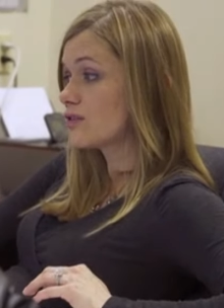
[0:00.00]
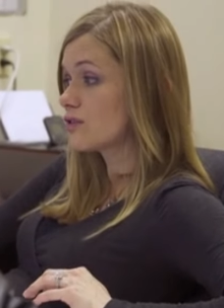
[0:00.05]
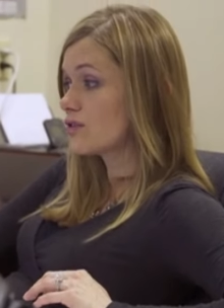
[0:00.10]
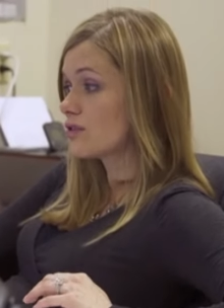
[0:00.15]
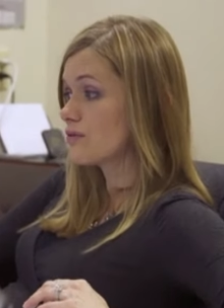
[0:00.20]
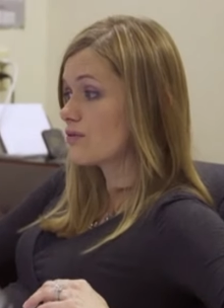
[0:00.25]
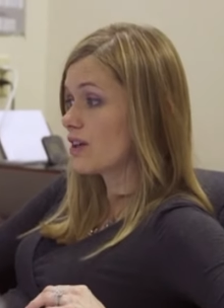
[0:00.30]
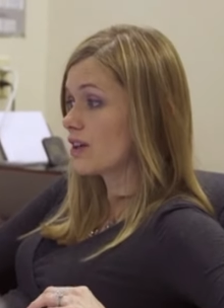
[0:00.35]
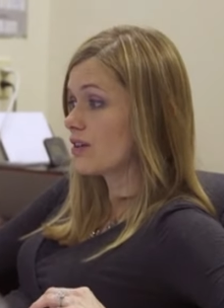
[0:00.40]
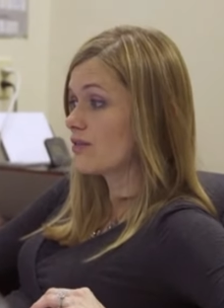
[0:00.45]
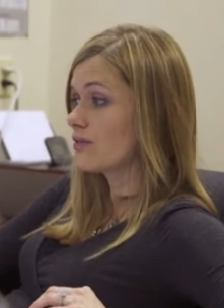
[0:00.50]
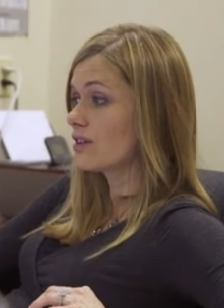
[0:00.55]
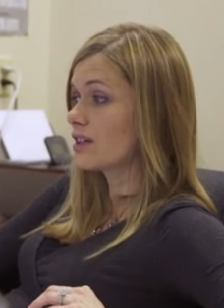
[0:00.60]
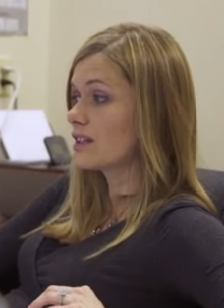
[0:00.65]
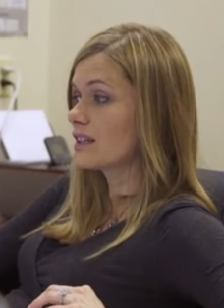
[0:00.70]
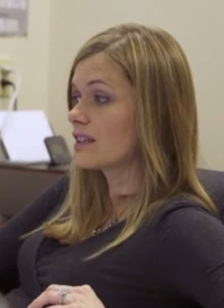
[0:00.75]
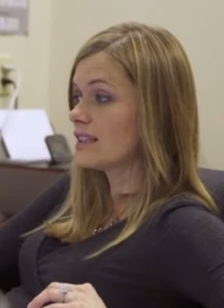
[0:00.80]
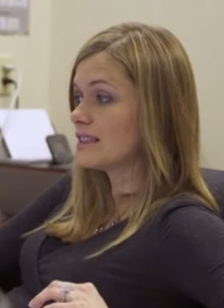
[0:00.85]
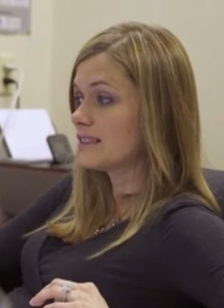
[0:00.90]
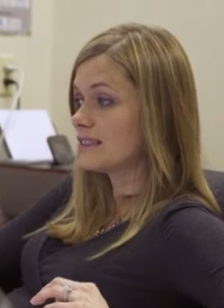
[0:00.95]
those are very
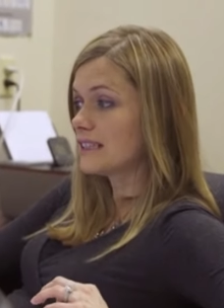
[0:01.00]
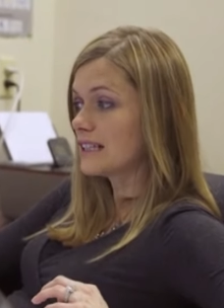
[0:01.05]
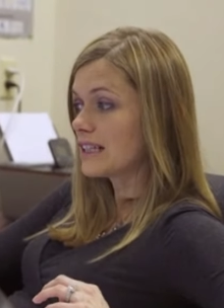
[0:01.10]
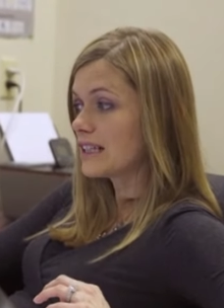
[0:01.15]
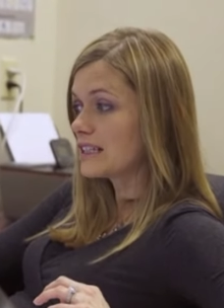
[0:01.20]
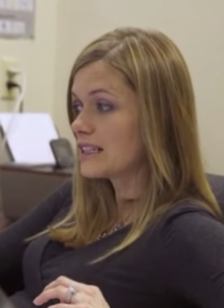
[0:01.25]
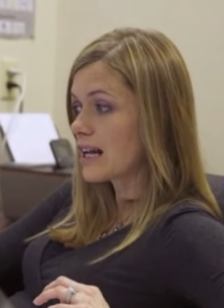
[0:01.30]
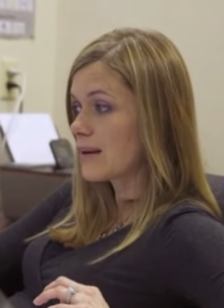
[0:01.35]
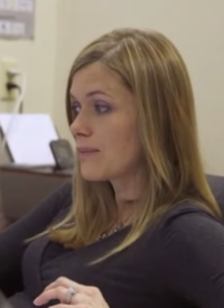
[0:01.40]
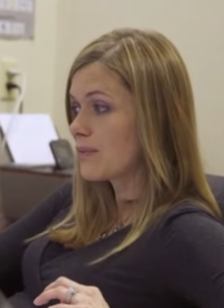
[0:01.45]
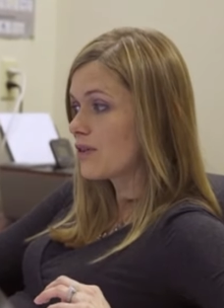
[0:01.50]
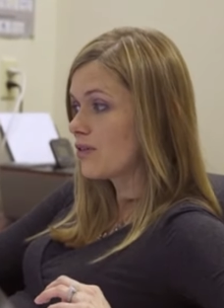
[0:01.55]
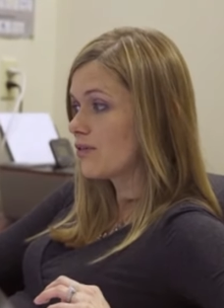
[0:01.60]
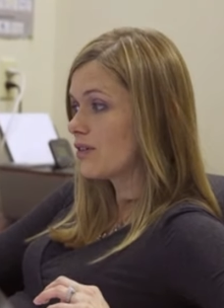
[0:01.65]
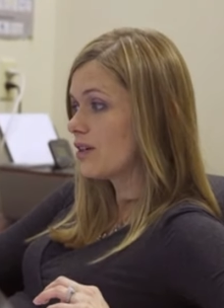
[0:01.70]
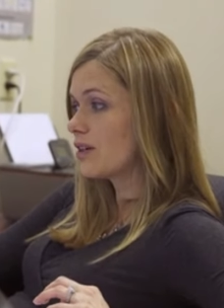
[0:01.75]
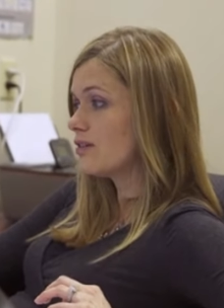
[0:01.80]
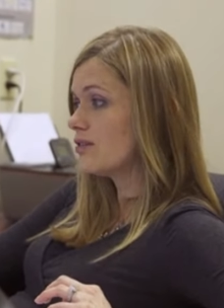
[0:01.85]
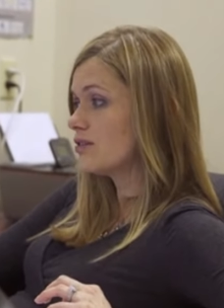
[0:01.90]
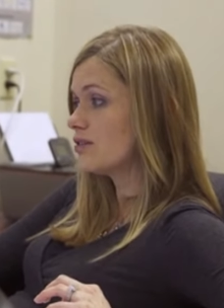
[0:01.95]
realistic type
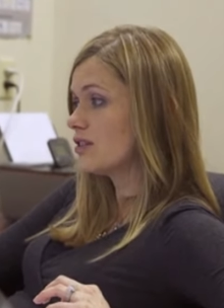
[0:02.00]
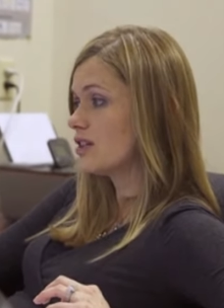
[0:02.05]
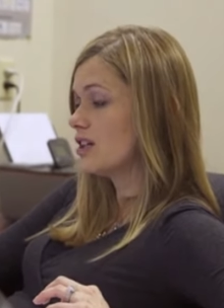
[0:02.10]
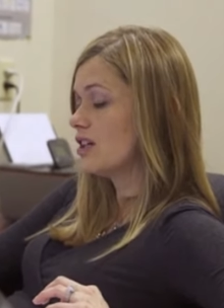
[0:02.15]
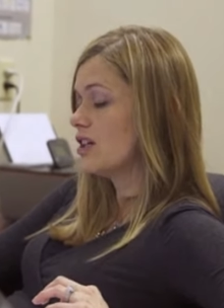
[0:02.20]
careers.